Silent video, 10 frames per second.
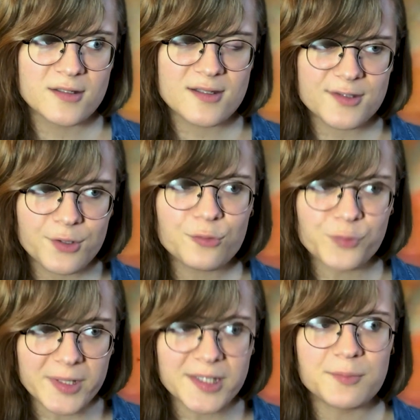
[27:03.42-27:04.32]
still
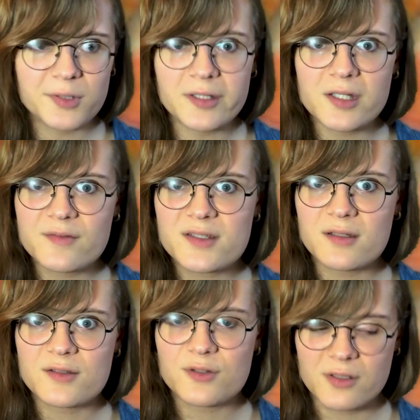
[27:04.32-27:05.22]
really believes
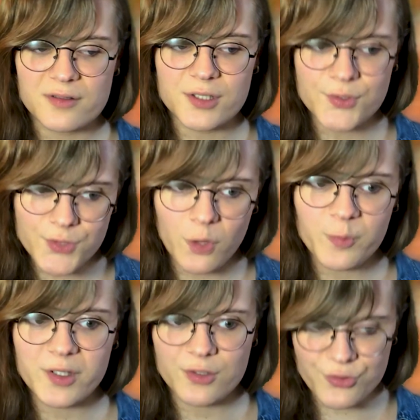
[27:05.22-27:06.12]
in sort of the
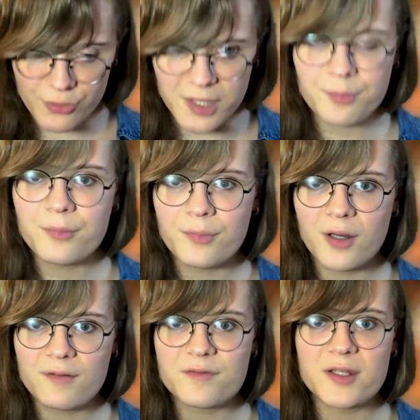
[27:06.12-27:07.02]
utopian dream
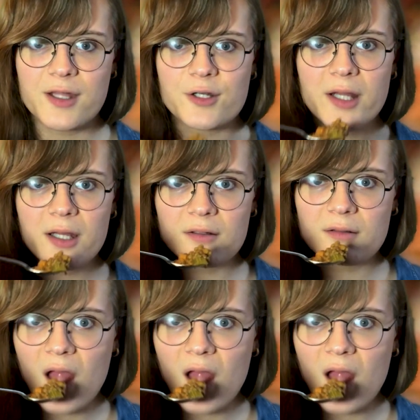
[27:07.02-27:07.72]
of the internet.